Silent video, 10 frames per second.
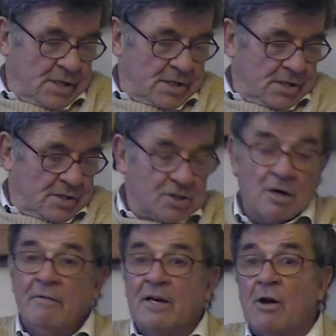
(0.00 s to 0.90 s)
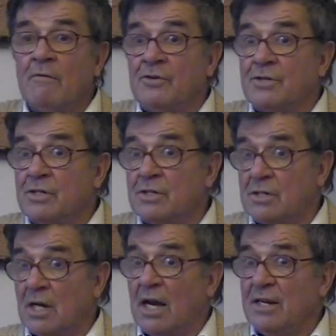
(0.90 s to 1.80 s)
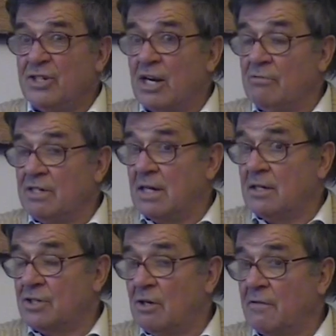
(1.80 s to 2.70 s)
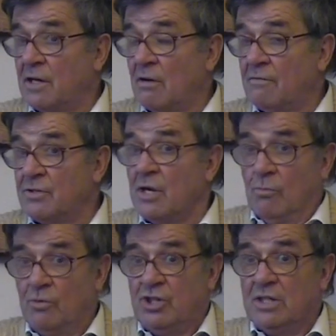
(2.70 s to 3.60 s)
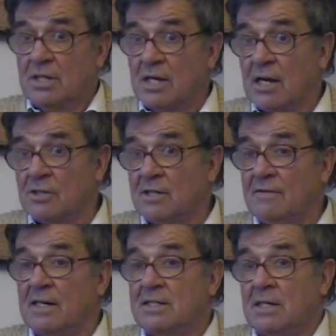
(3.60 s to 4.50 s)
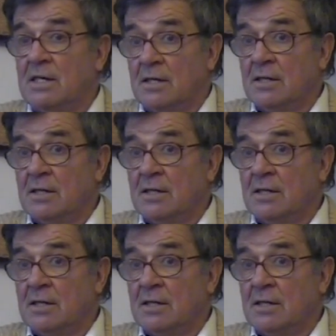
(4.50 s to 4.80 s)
the Solvay Conference, because I generally say the Solvay Conference, which is the Council of Nicaea